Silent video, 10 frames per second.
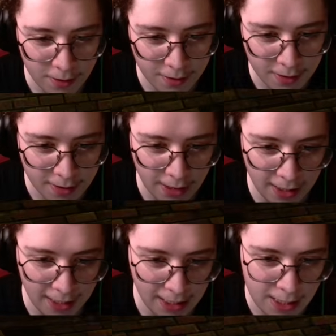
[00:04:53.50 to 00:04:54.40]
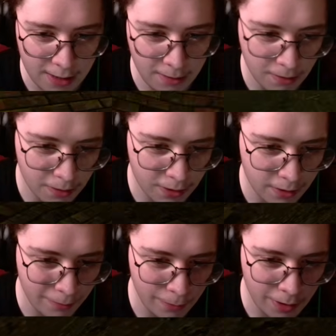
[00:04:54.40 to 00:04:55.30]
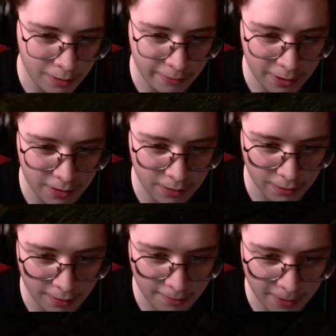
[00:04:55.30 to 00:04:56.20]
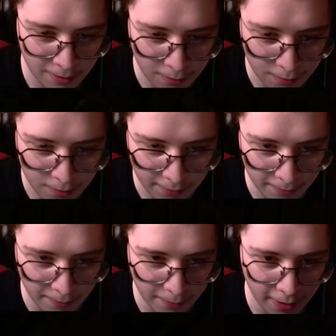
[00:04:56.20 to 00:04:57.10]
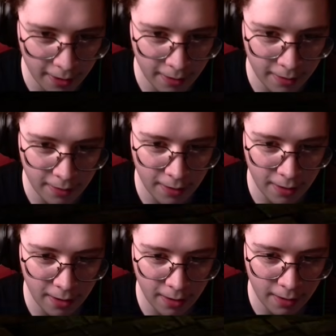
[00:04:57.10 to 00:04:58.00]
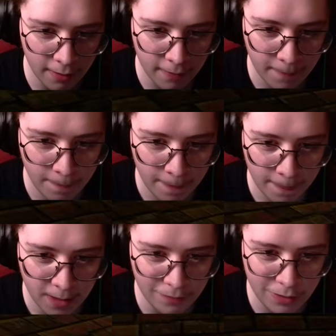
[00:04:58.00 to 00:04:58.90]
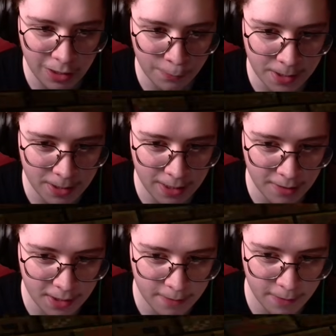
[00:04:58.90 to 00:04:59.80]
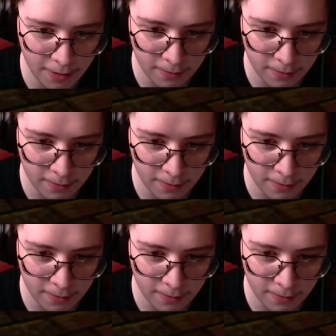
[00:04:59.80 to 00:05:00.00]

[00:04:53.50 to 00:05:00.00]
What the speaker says: us in the sewer water, which is a little bit gross. But, if you could withstand the smell,